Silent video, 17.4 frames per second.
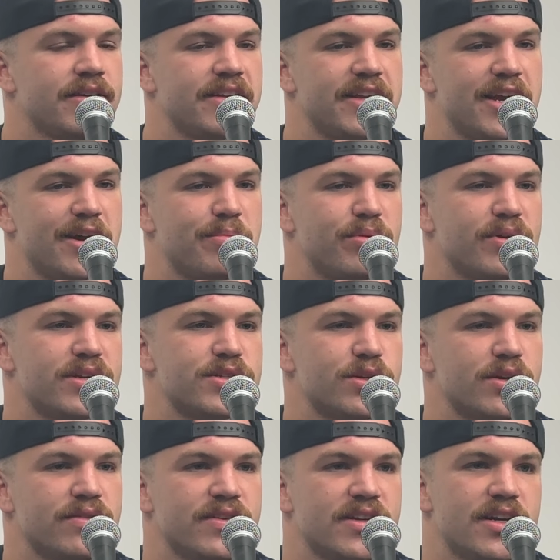Yeah,
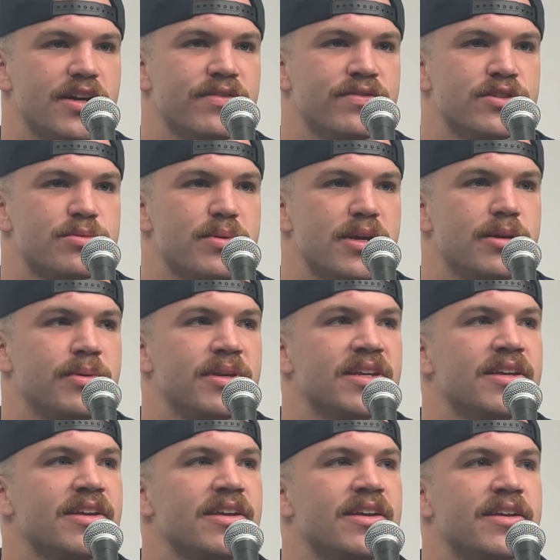pressure over coverage,
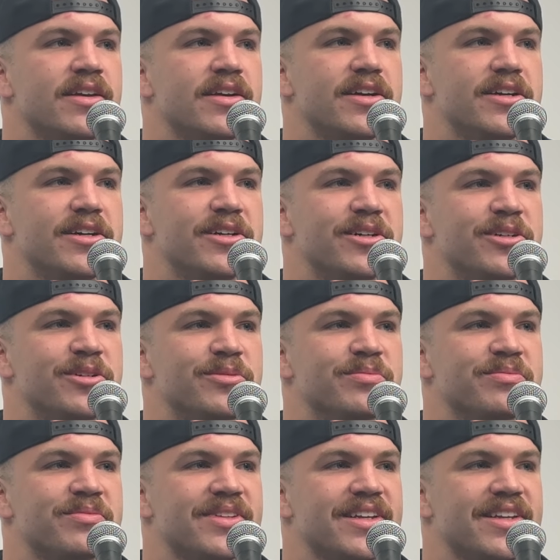baby. I